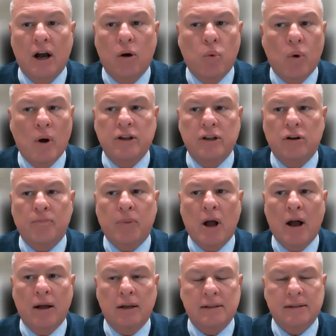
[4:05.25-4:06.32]
A one-year
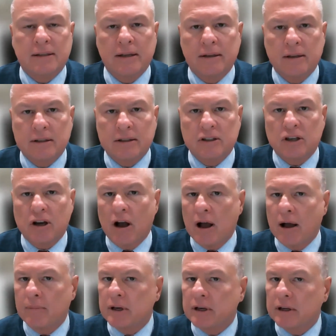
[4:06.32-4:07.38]
policy that's
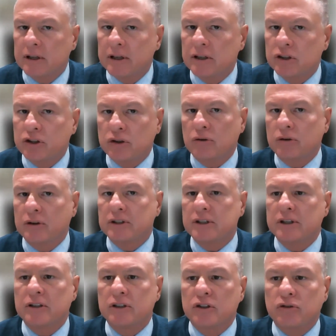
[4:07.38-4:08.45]
common in the insurance
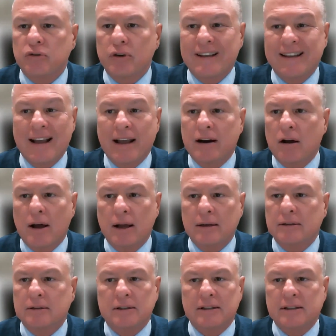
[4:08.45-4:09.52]
industry
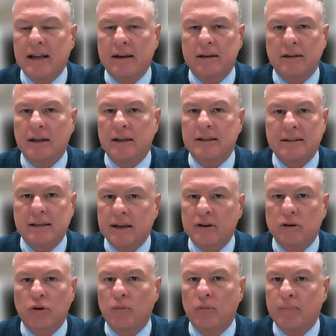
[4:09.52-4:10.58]
cannot send a
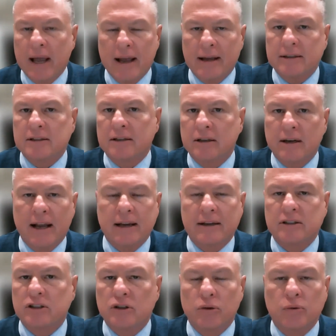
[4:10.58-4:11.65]
signal past the
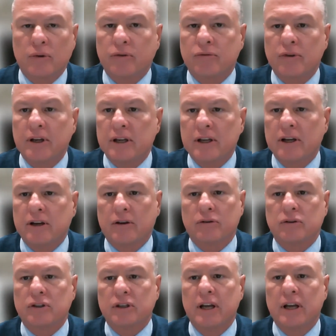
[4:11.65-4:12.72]
next 2 or 3
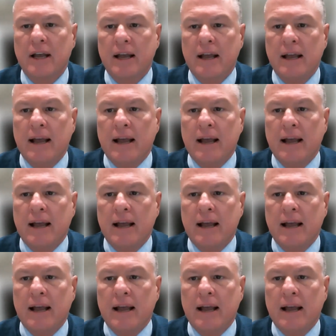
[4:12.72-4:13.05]
years.